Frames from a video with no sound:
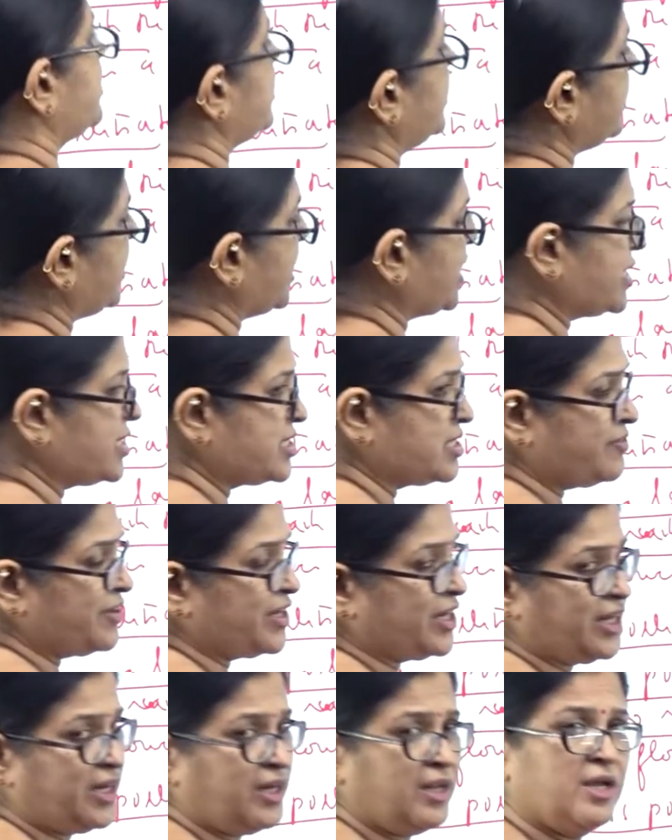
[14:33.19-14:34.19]
It occurs
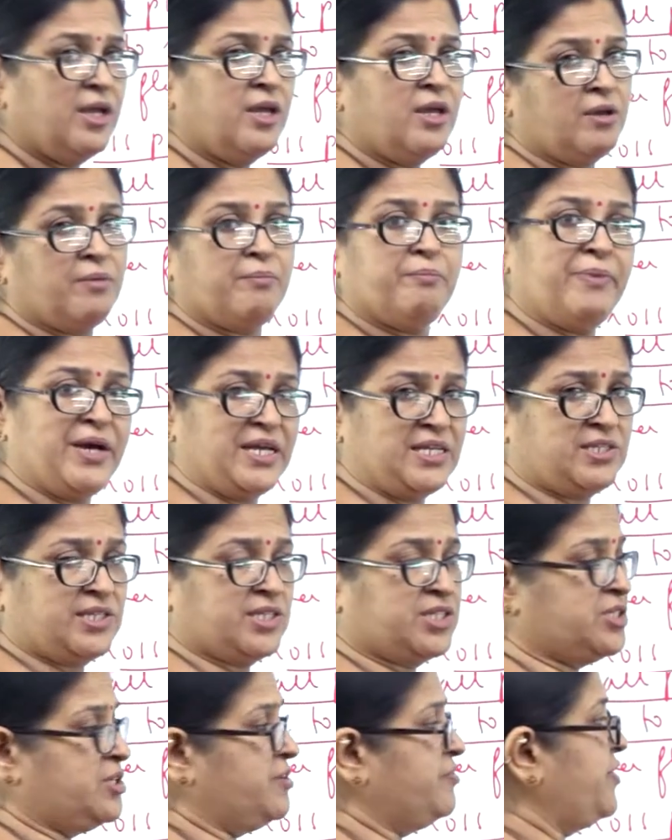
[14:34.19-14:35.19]
even in
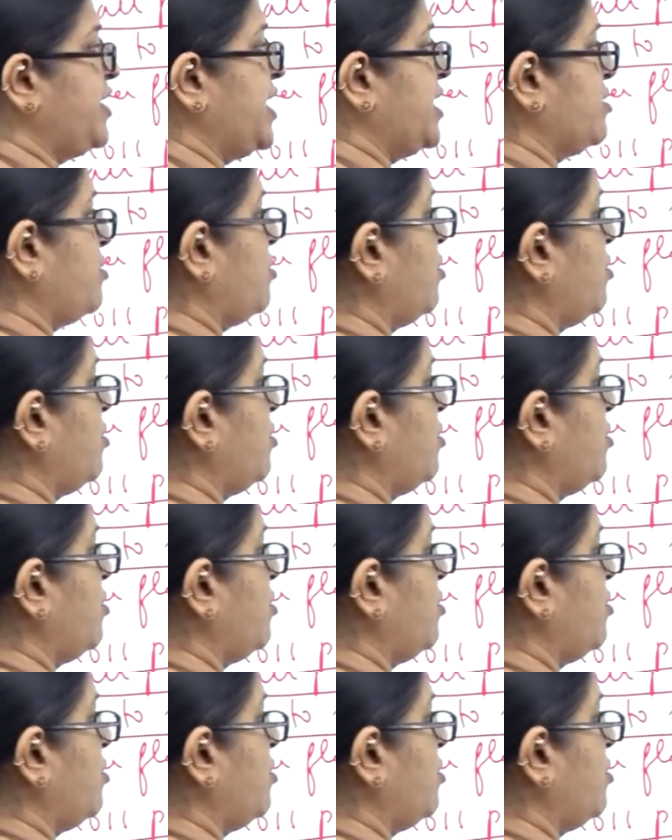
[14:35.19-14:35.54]
bisexual flower